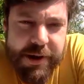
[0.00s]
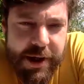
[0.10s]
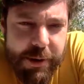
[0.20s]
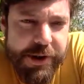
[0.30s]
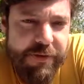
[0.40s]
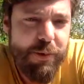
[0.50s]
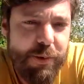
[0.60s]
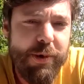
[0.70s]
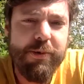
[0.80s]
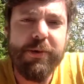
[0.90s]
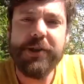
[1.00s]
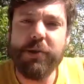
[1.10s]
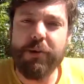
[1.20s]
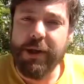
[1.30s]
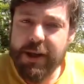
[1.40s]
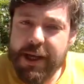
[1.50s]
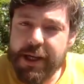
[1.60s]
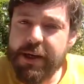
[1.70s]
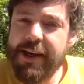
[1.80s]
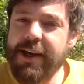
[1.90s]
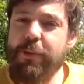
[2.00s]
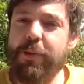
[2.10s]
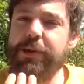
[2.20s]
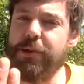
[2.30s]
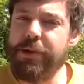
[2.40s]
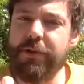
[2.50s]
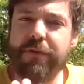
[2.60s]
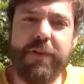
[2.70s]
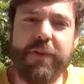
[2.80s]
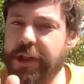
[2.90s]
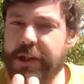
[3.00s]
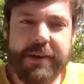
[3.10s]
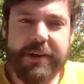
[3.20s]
Because if you want to restore a lake with a certain flushing,